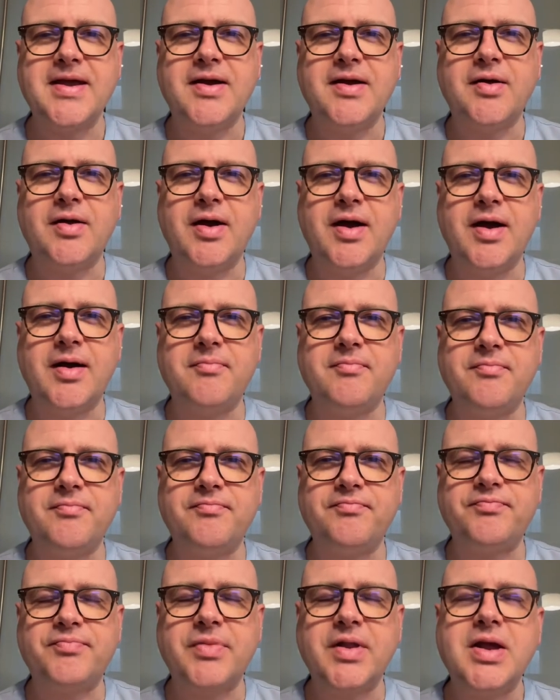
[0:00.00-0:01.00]

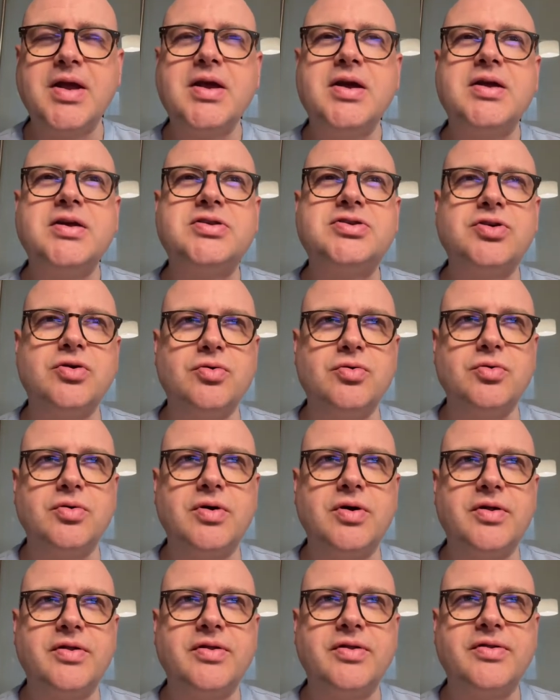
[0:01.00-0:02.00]
Um, so
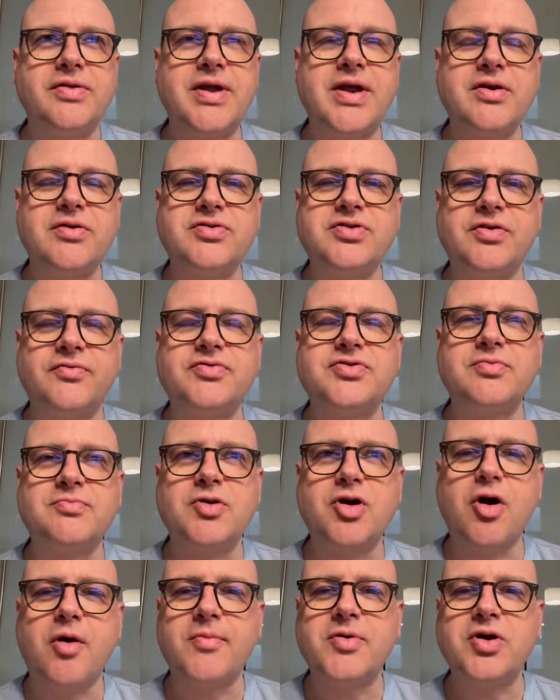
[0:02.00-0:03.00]
there are sort of
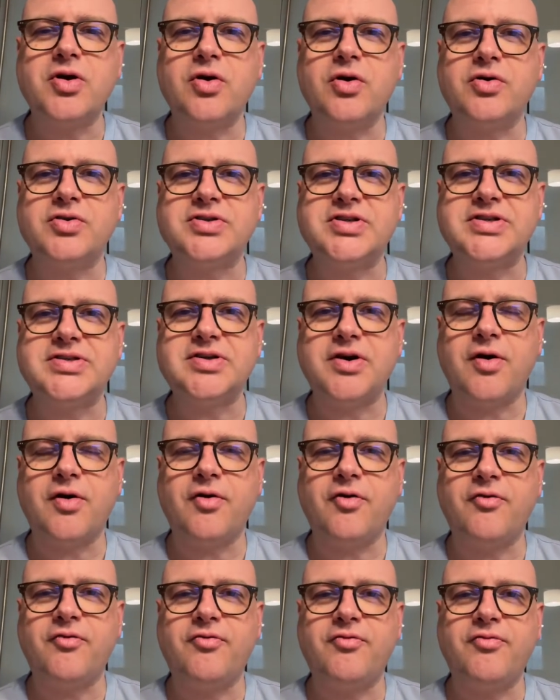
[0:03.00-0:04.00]
some common causes
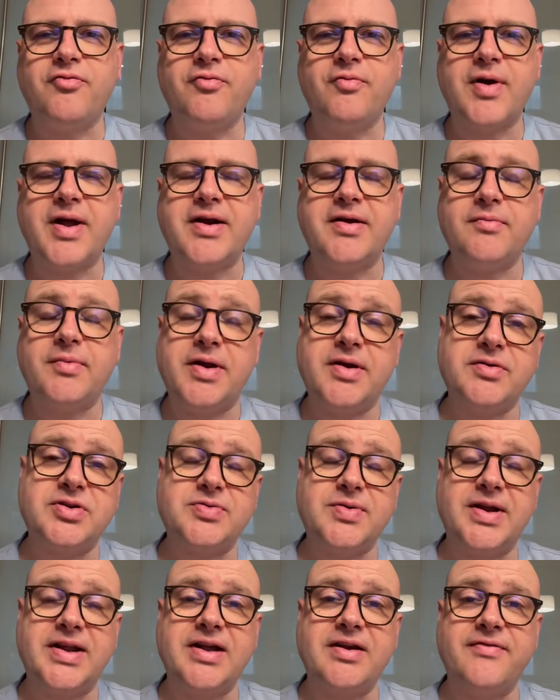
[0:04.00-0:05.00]
of when
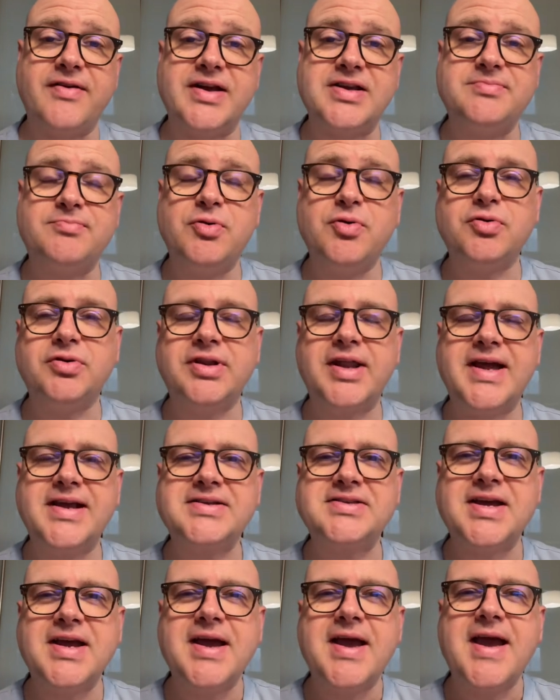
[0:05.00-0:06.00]
swelling affects both
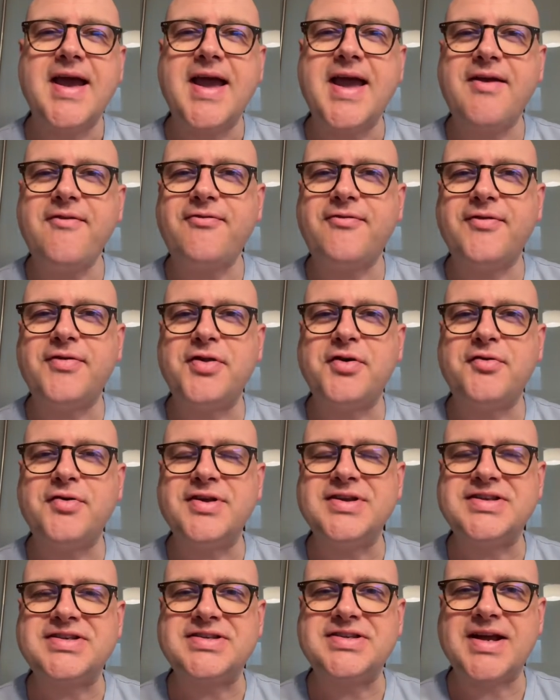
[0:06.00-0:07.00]
legs. If there
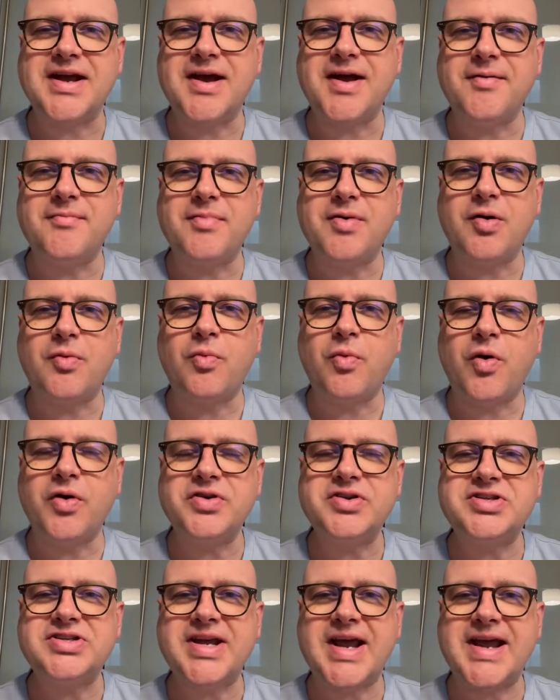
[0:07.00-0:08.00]
is
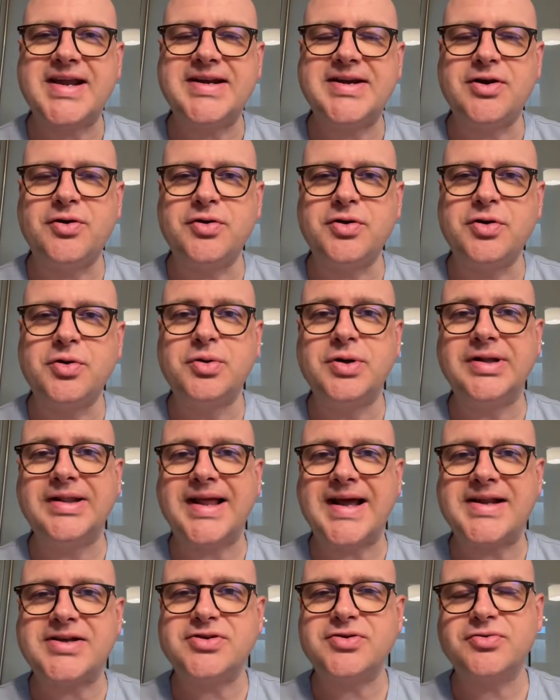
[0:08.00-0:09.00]
one-sided or
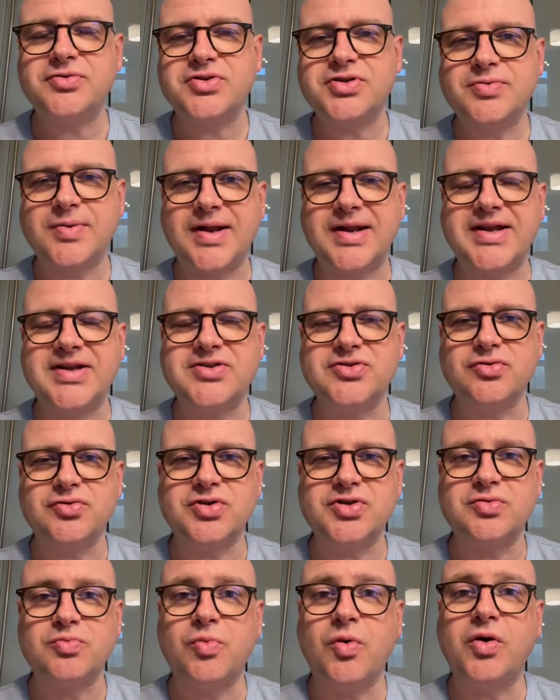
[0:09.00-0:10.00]
unilateral swelling, so
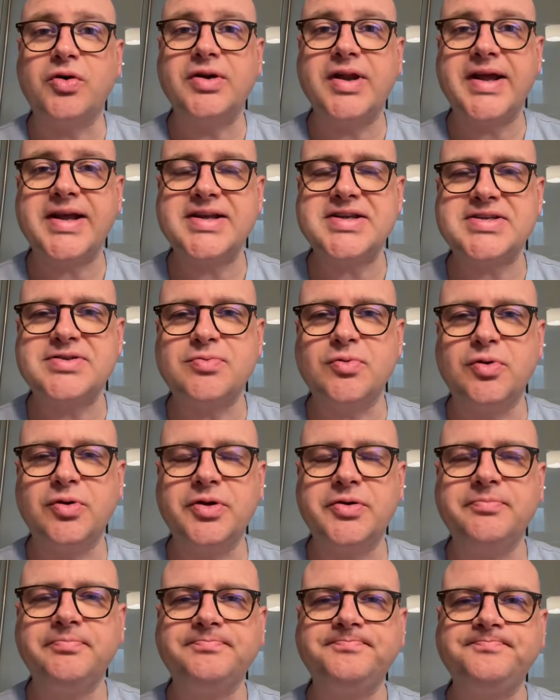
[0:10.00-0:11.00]
just one leg is swollen,